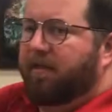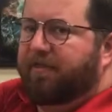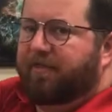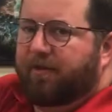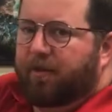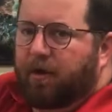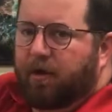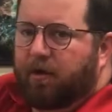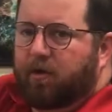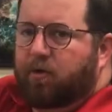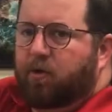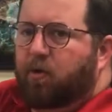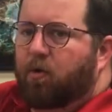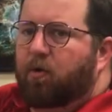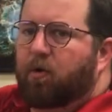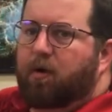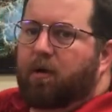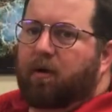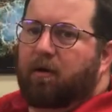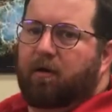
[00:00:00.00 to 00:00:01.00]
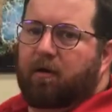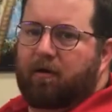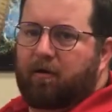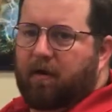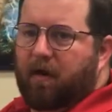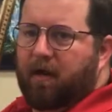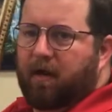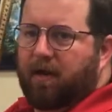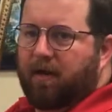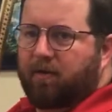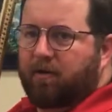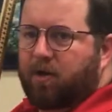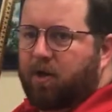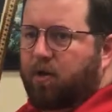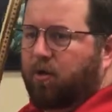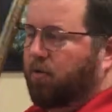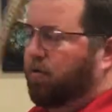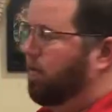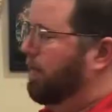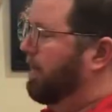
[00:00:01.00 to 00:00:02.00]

third quarter new,